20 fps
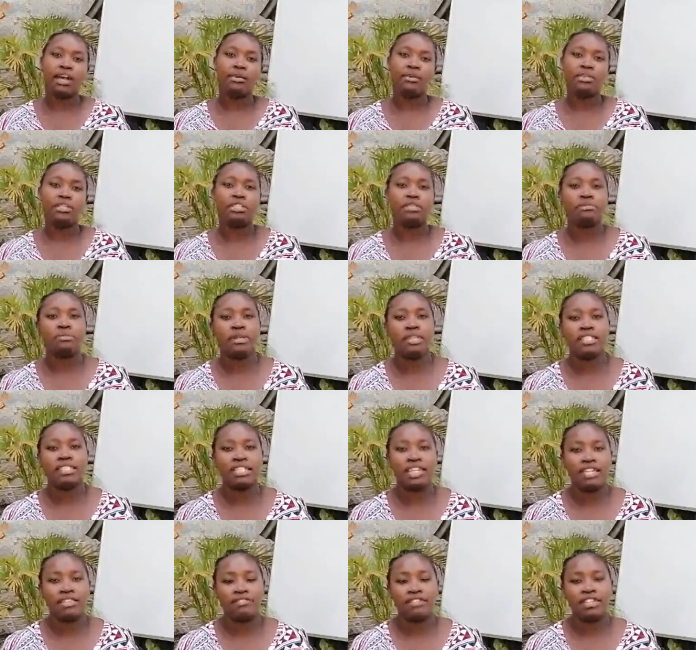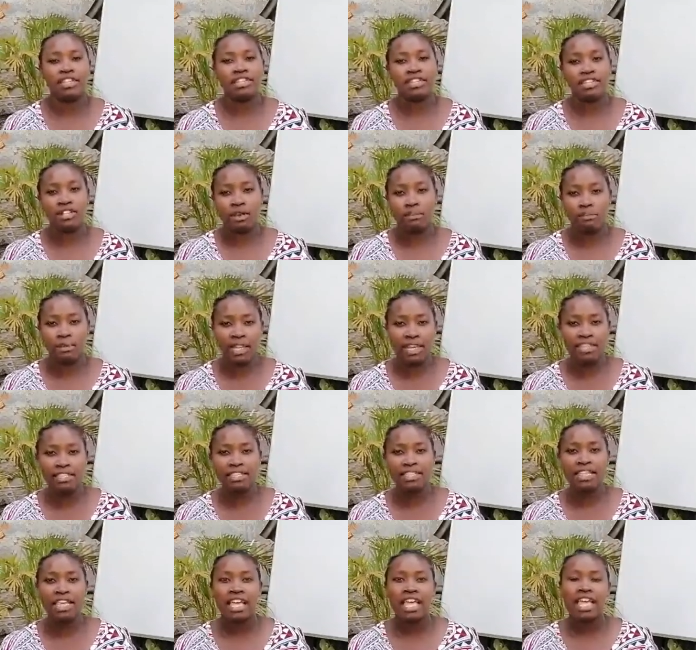how each pest affects our
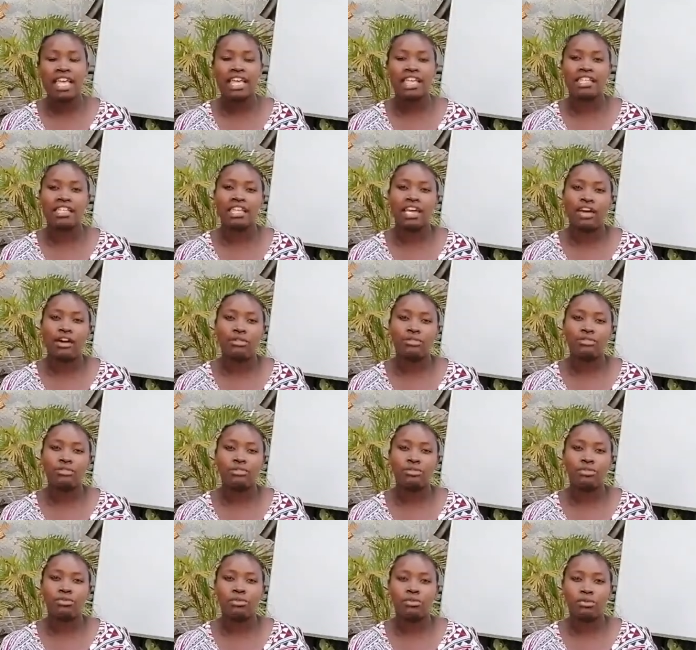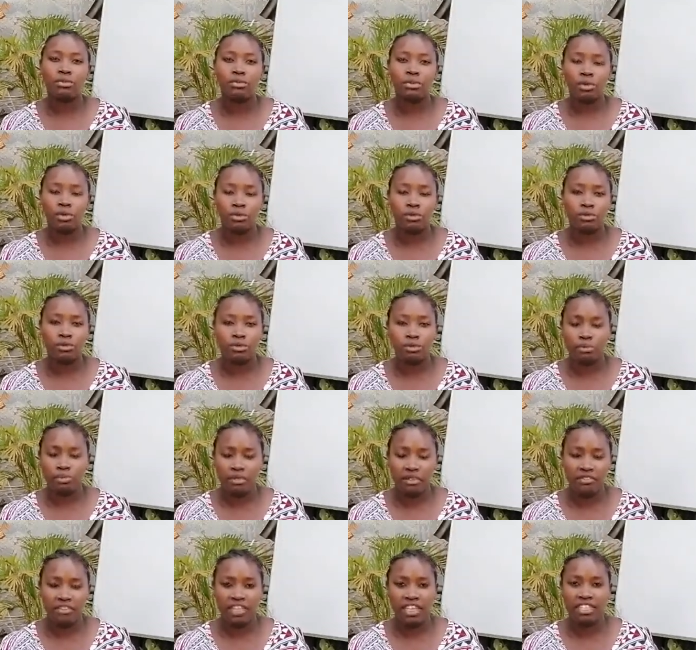plants and how to, to
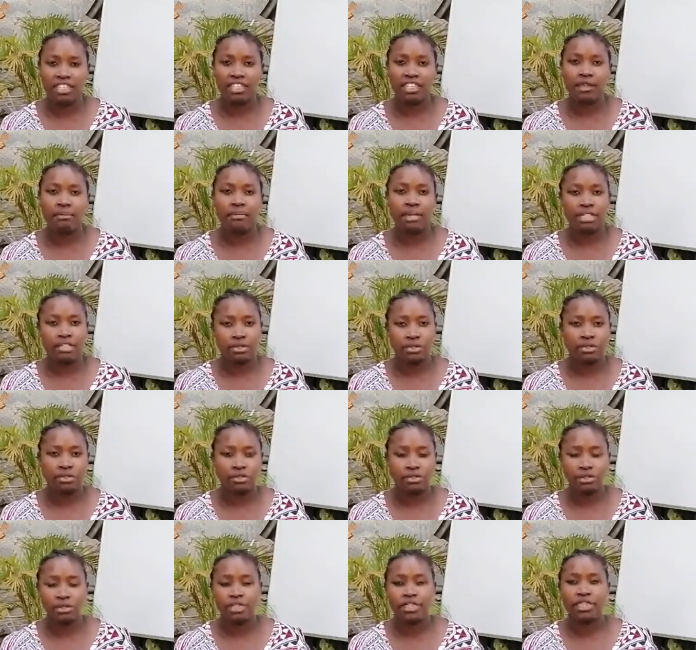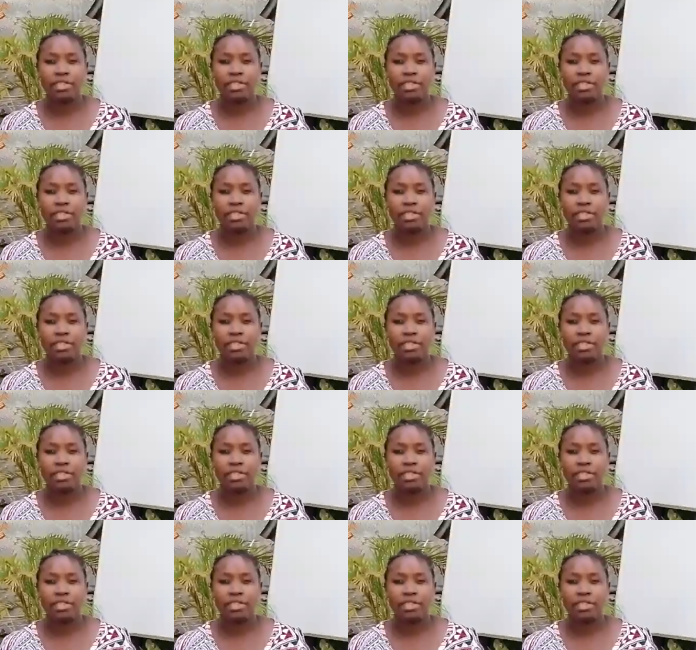prevent them and control